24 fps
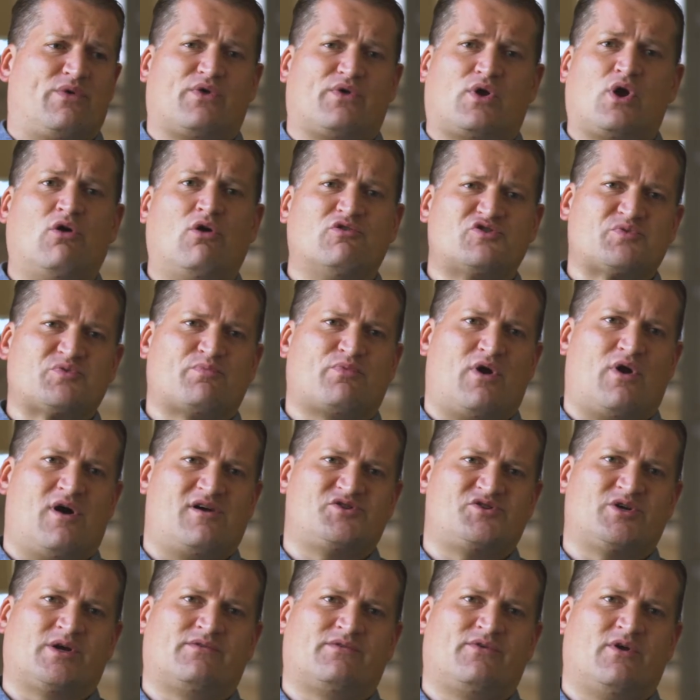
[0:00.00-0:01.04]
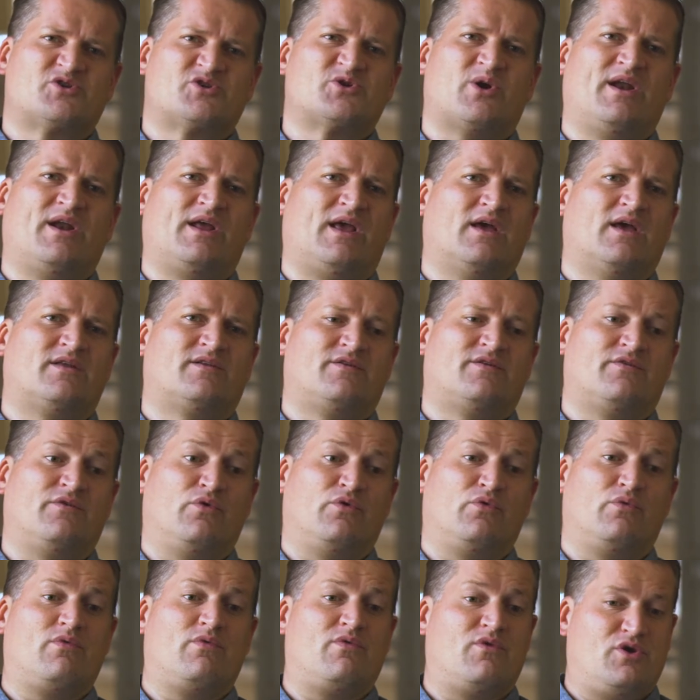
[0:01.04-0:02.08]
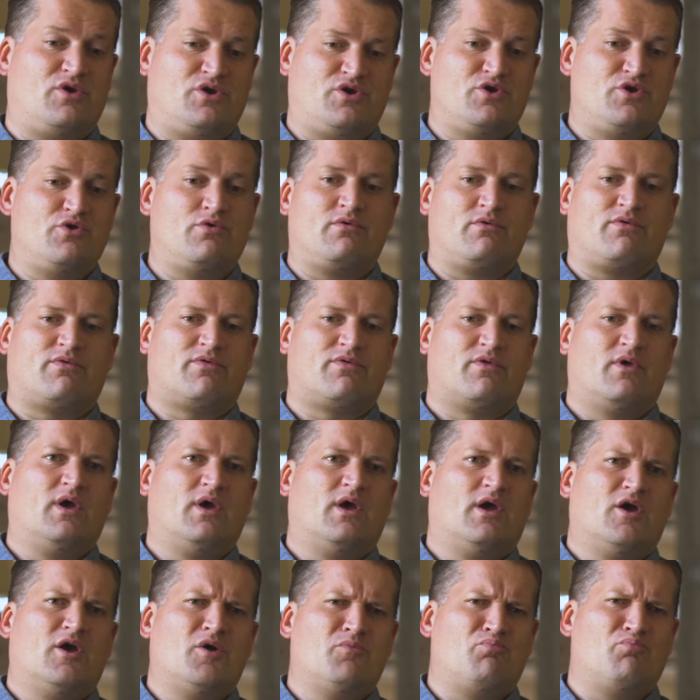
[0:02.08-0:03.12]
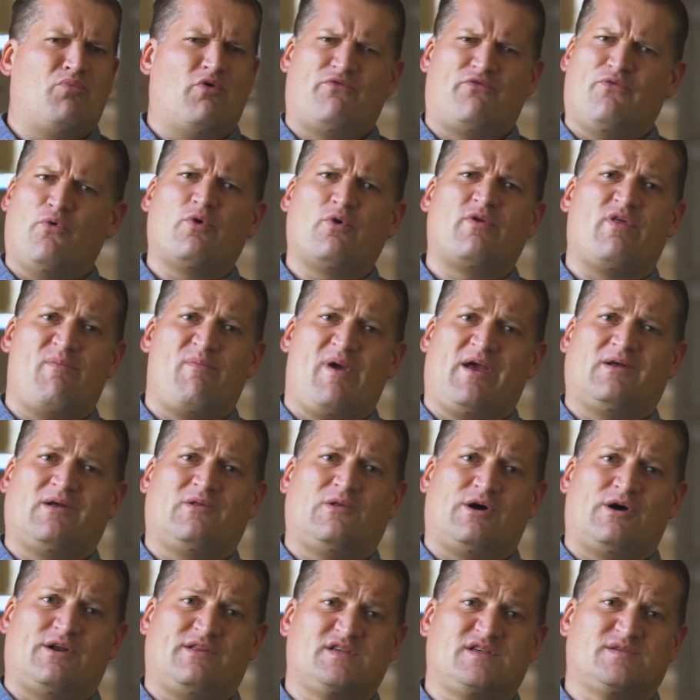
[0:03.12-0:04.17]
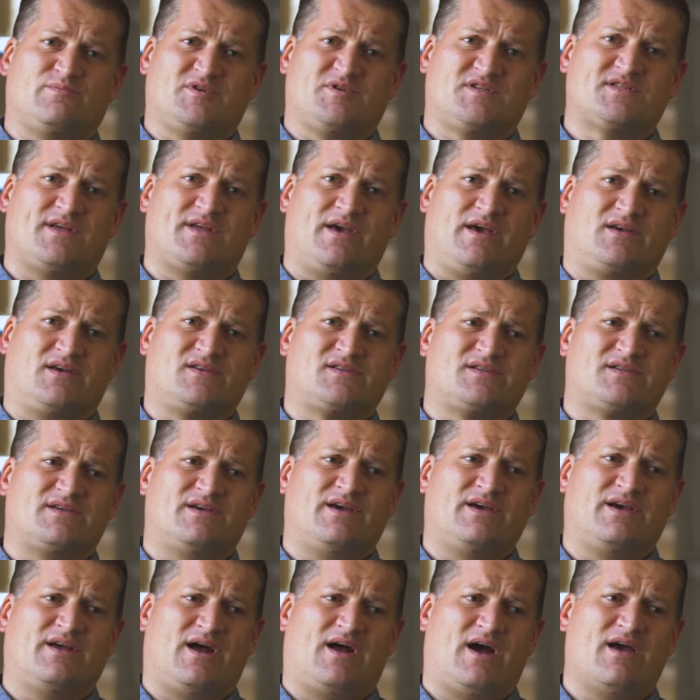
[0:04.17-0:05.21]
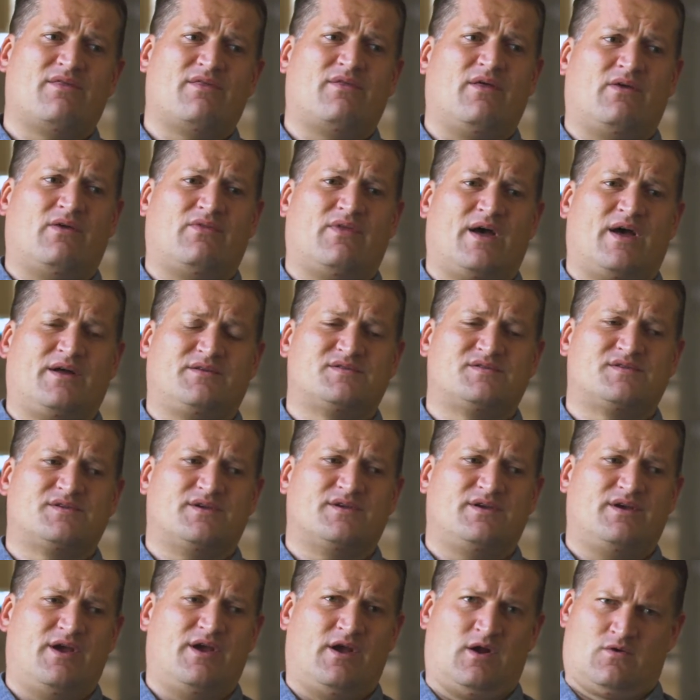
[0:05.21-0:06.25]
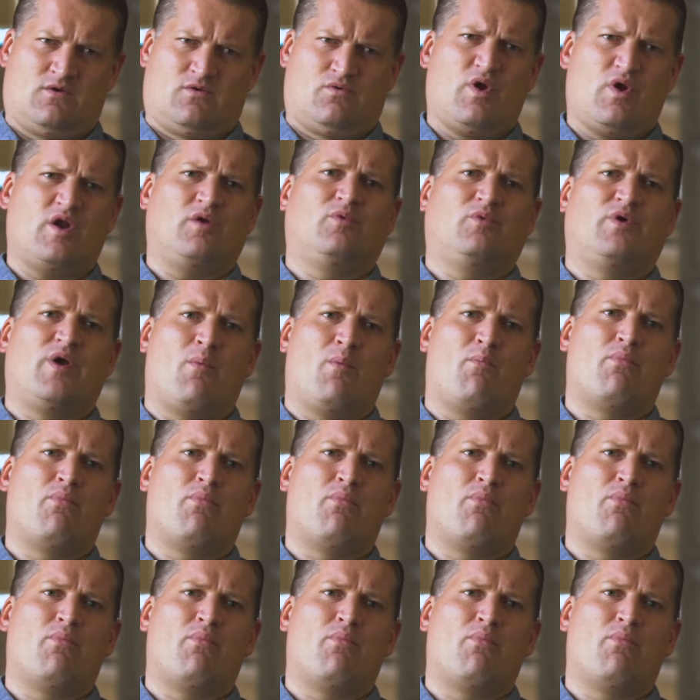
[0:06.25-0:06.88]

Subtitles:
with Culture Project, they're trying to get to the youth before they make a lot of these mistakes. And I think that's incredibly